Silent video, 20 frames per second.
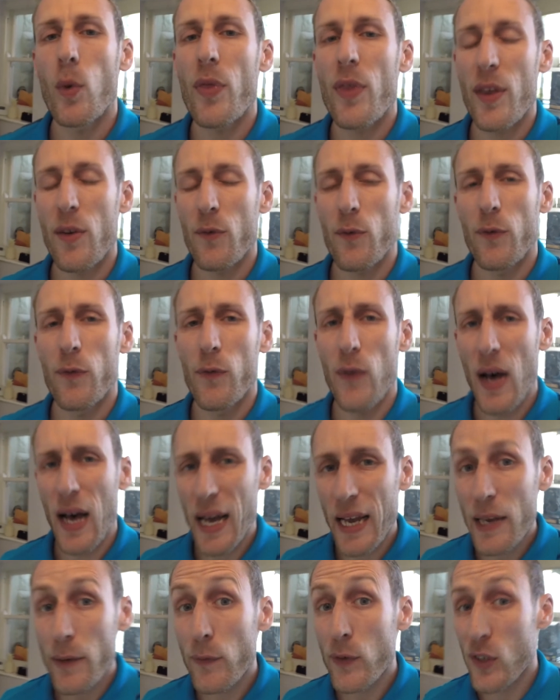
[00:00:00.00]
within
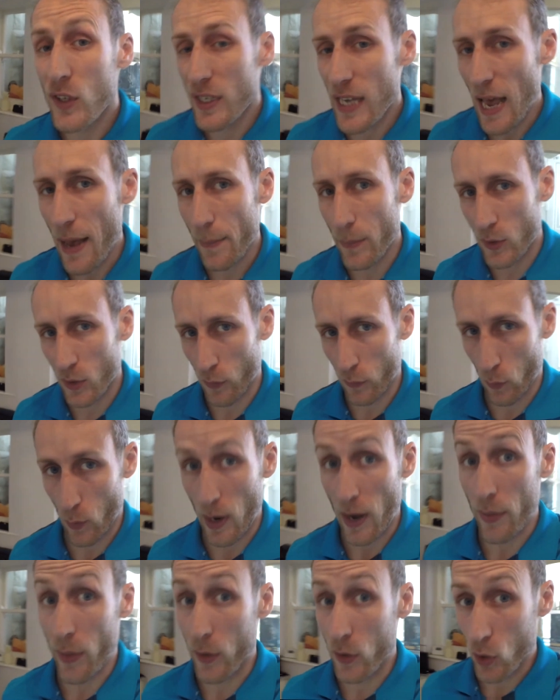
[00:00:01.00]
5 steps of
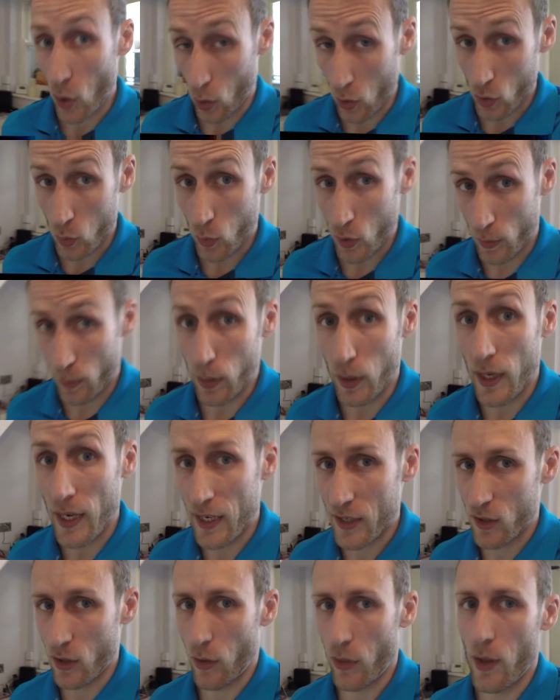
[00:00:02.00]
where the dot was
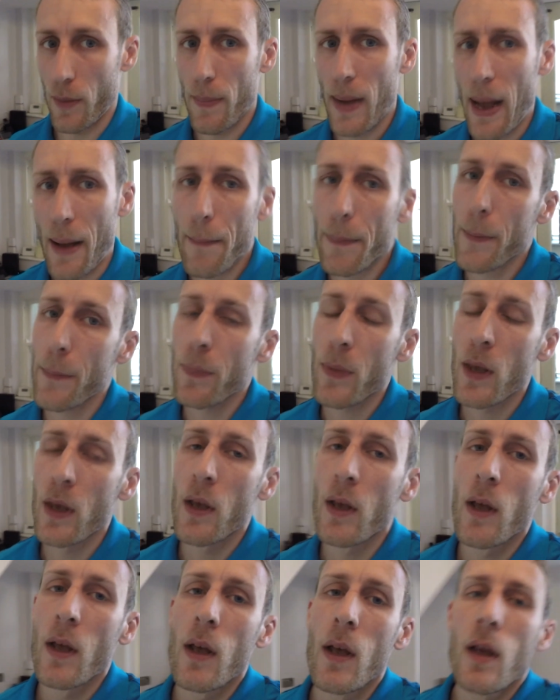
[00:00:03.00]
placed on the map.
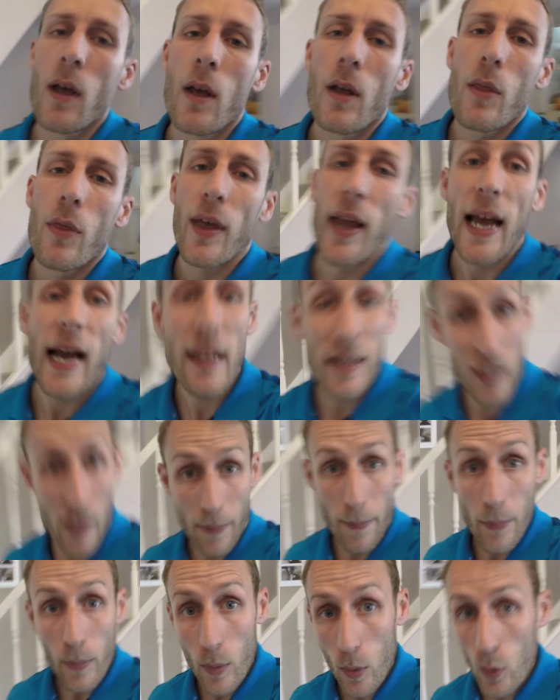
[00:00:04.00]
They had
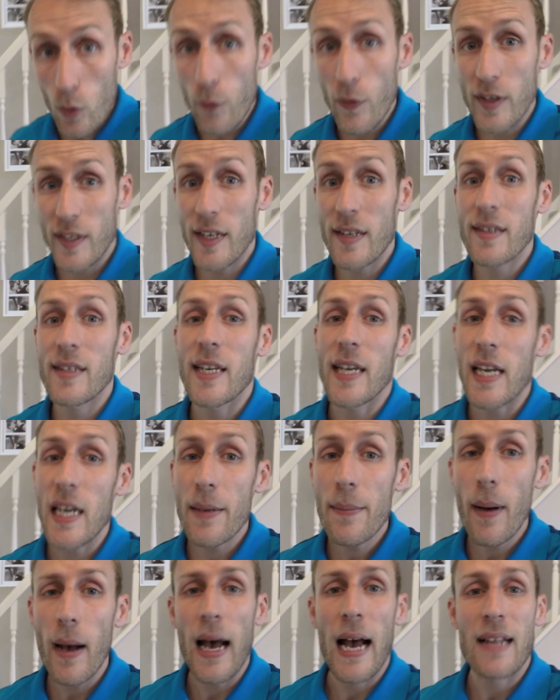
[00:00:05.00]
to move as a
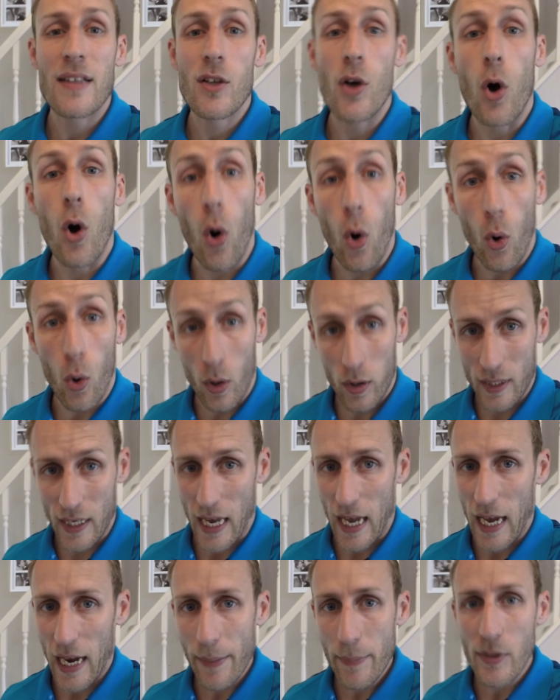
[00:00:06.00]
team at all
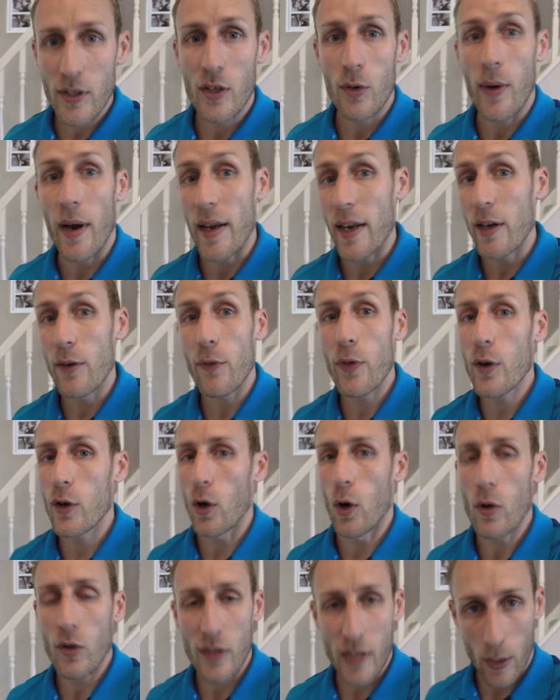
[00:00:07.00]
times to any of the
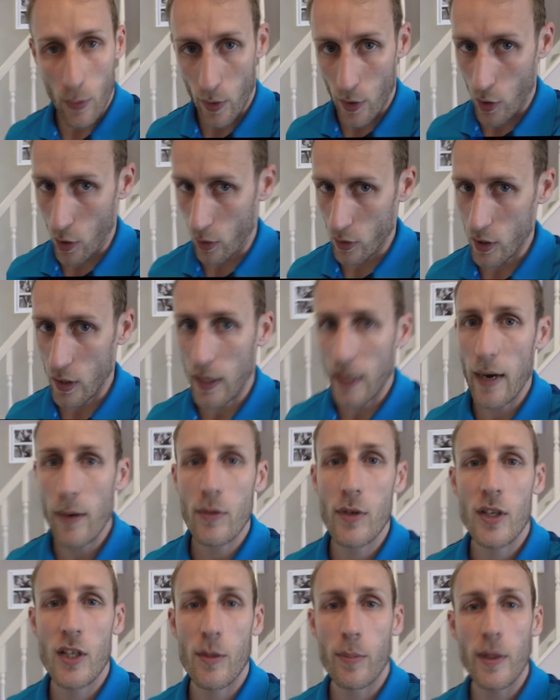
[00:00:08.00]
dots. They were not
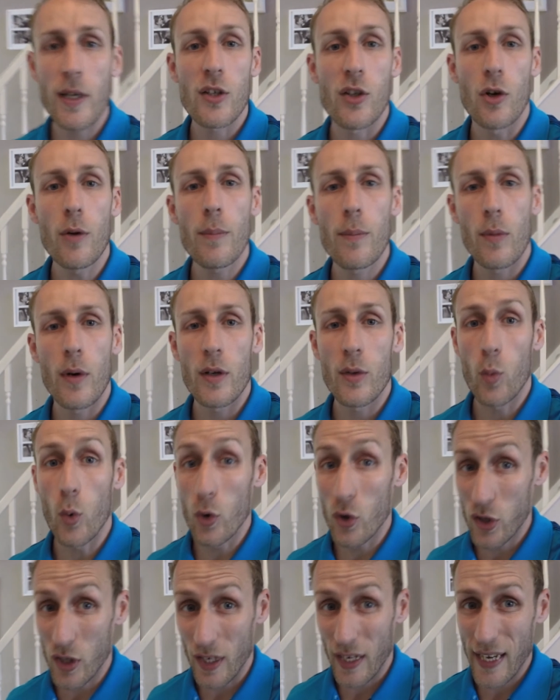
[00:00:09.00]
allowed to split up,
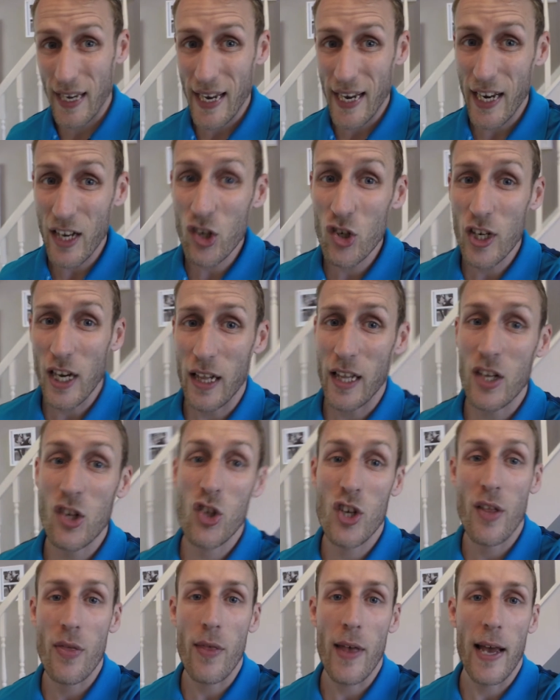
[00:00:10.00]
once again
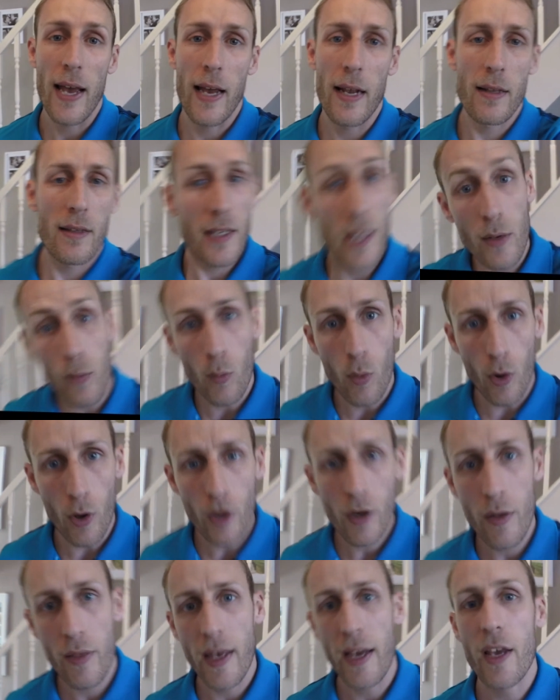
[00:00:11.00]
challenging their
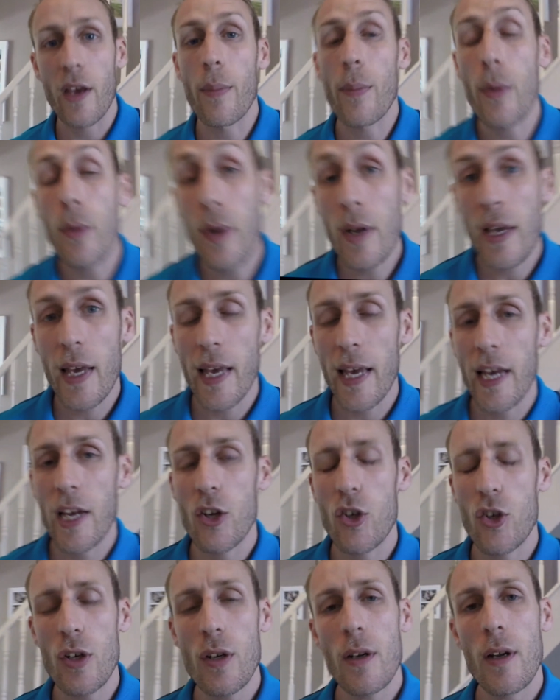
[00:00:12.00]
teamwork, their
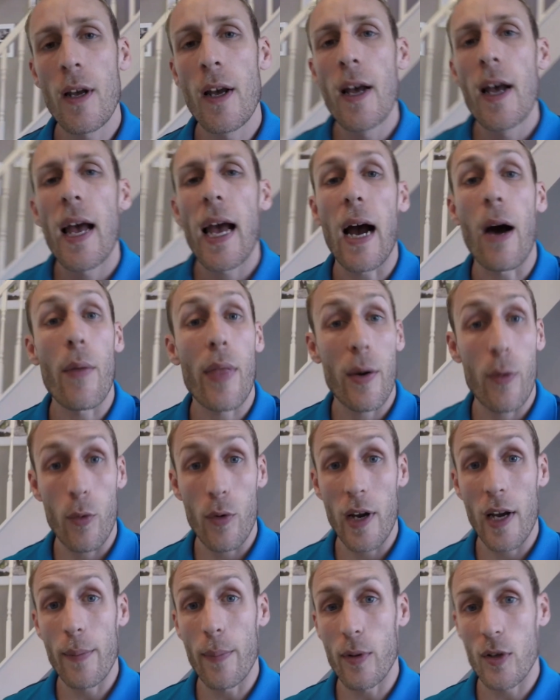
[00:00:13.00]
communication, how they
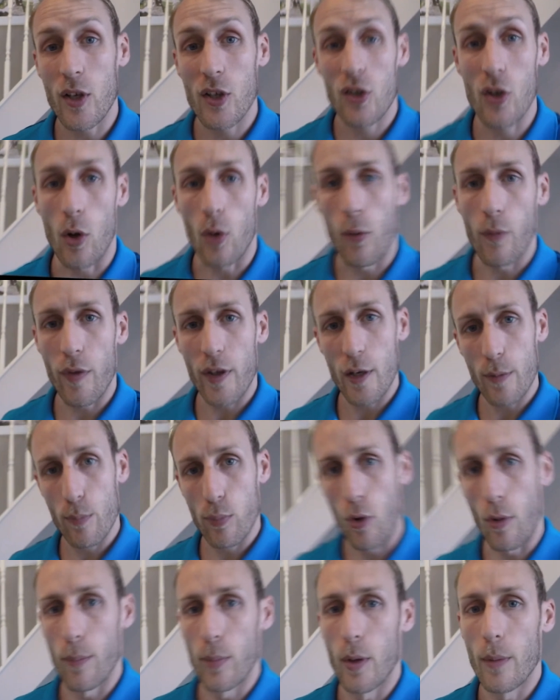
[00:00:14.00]
were able to solve these
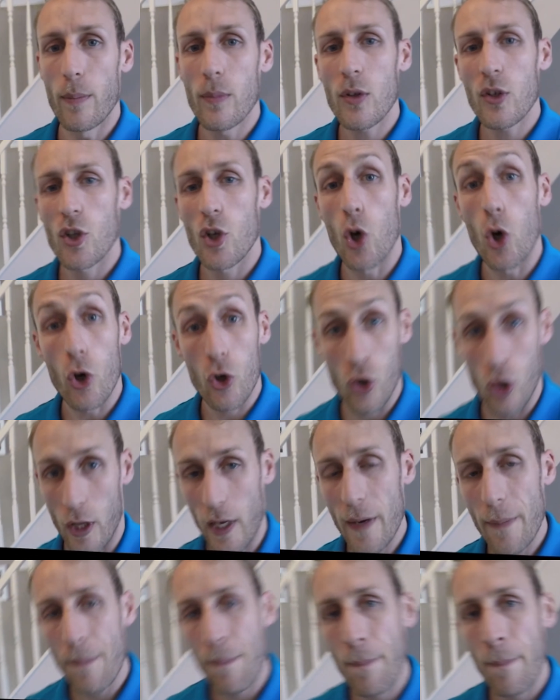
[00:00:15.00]
problems
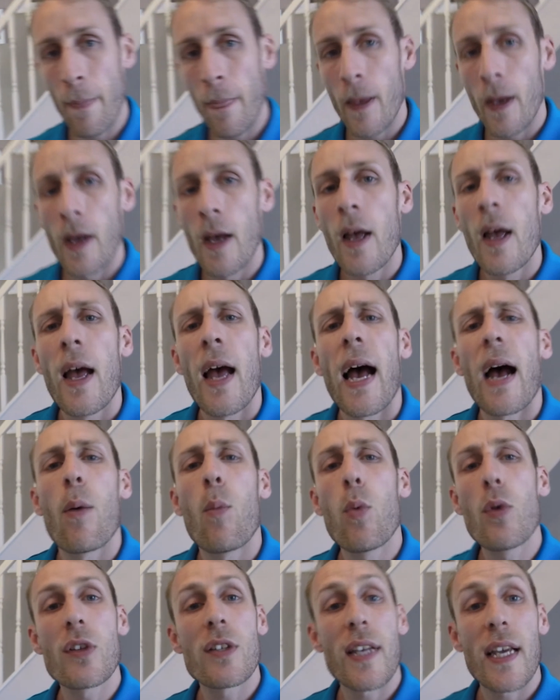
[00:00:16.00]
socially.
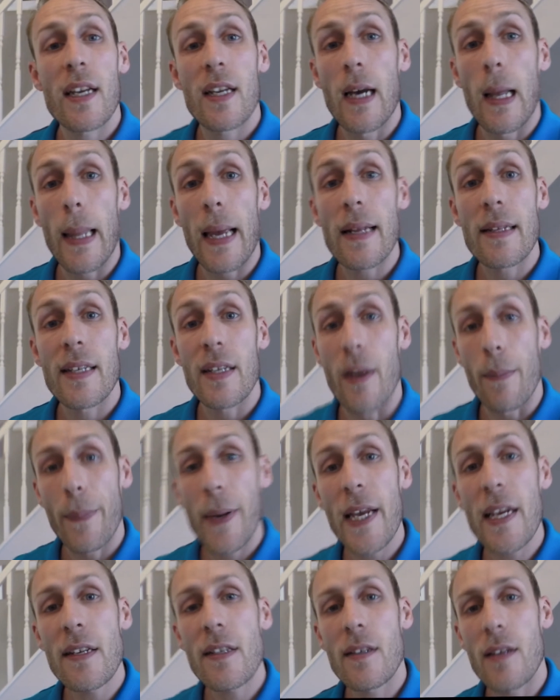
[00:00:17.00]
And once they'd collected a
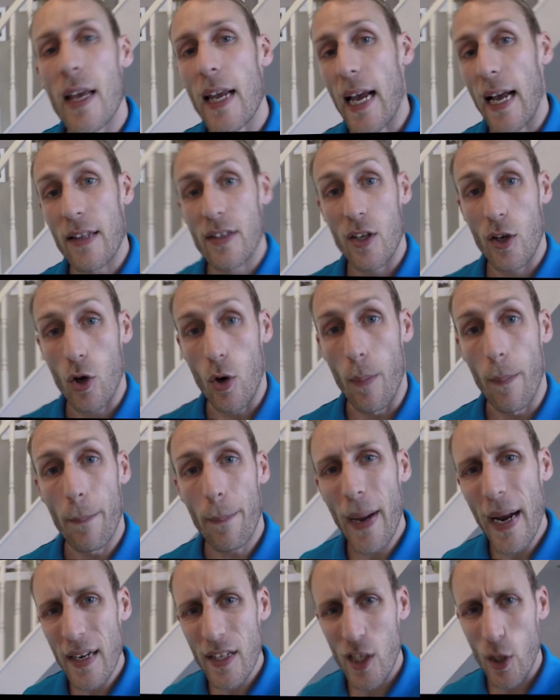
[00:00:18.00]
piece, they had to come
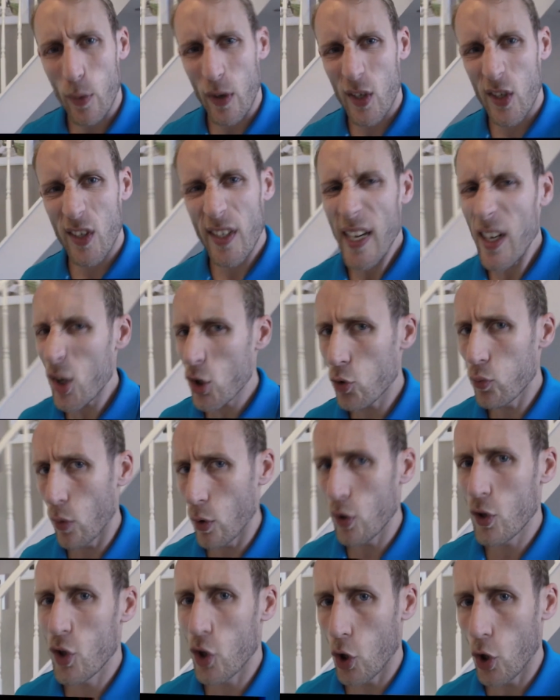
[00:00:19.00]
back to a
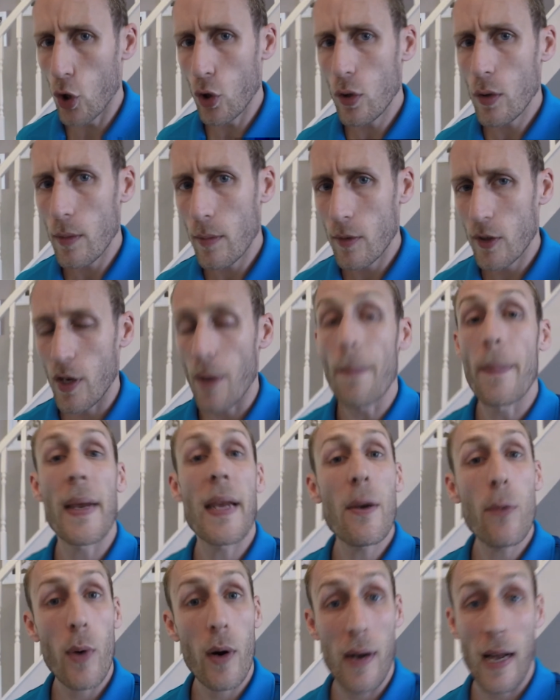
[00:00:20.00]
central zone to
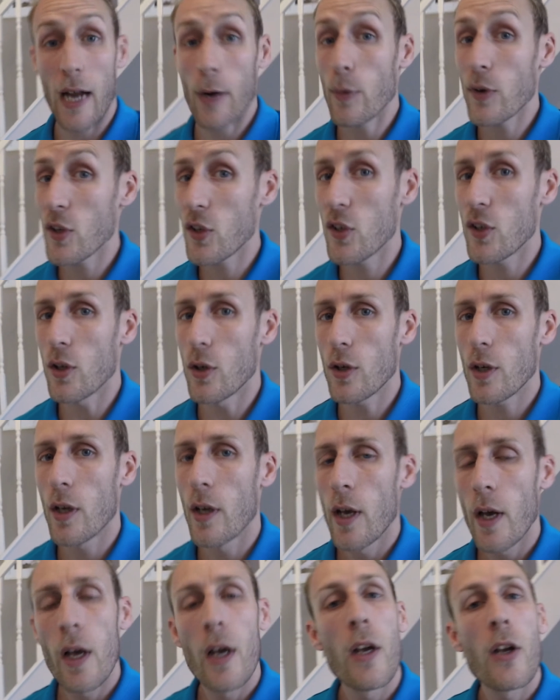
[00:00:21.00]
me where I was stood,
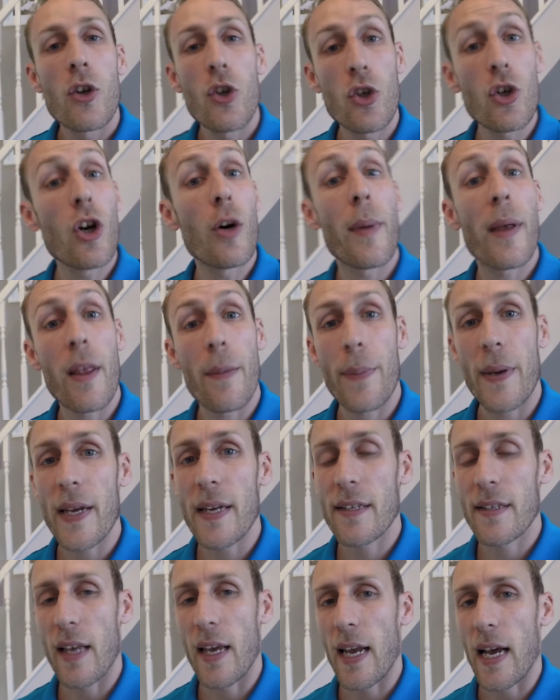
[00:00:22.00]
show me the
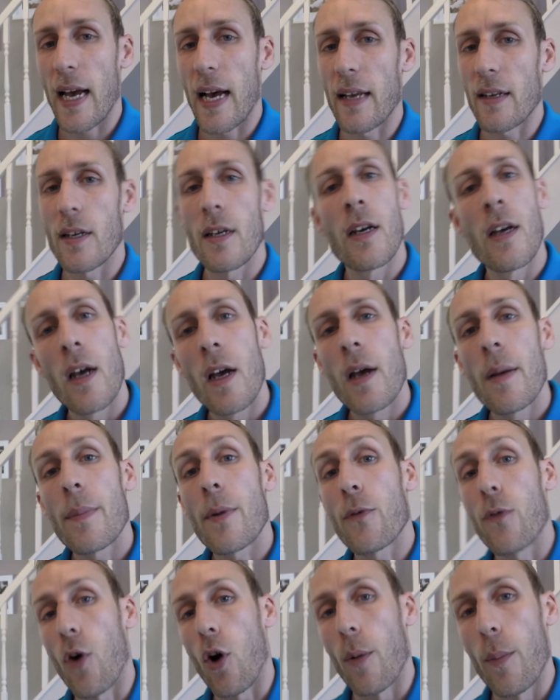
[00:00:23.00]
piece they had
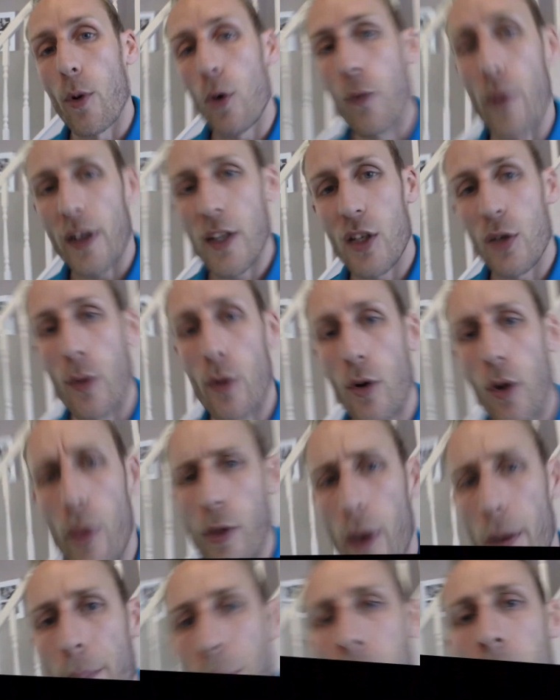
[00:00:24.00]
before moving to
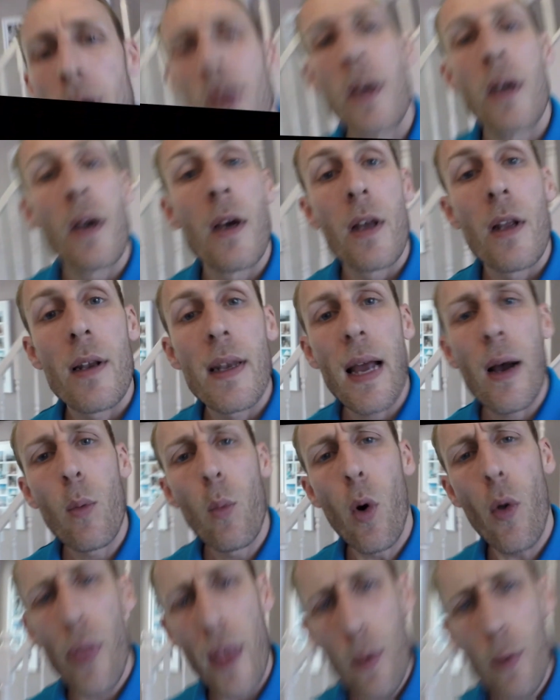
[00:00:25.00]
another. Now
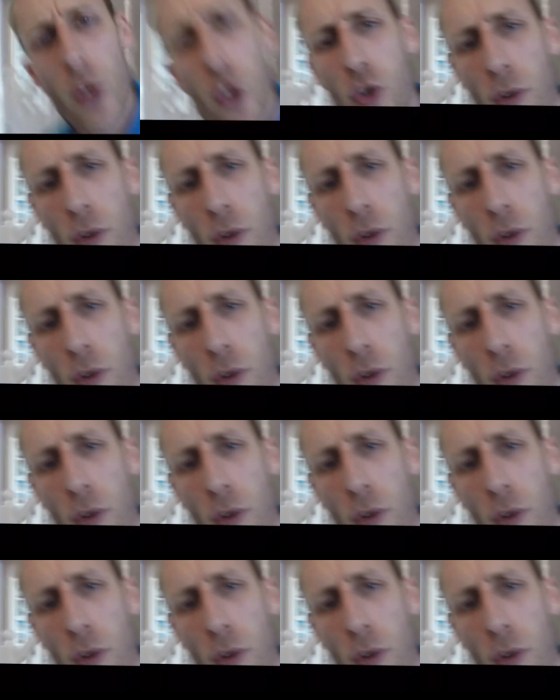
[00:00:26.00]
what they were